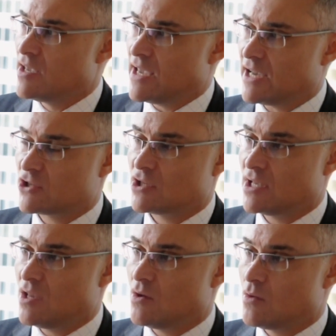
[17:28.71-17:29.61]

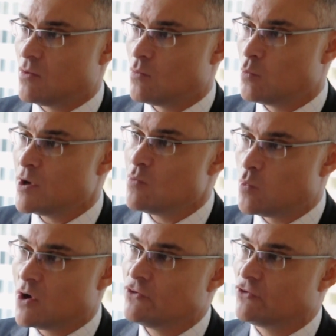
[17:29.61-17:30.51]
actually, we
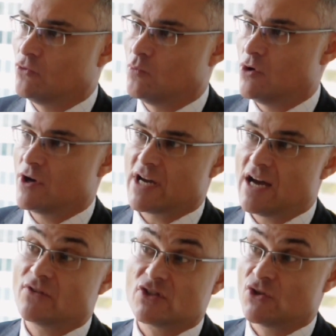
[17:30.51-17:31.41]
won't do work
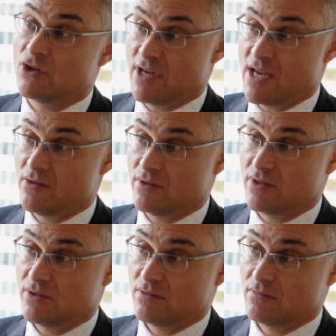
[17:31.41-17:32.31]
after certain
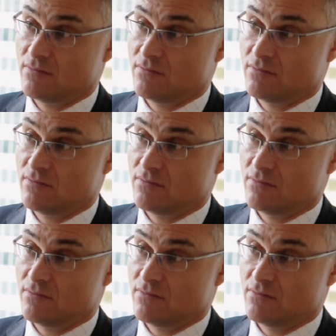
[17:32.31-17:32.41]
hours,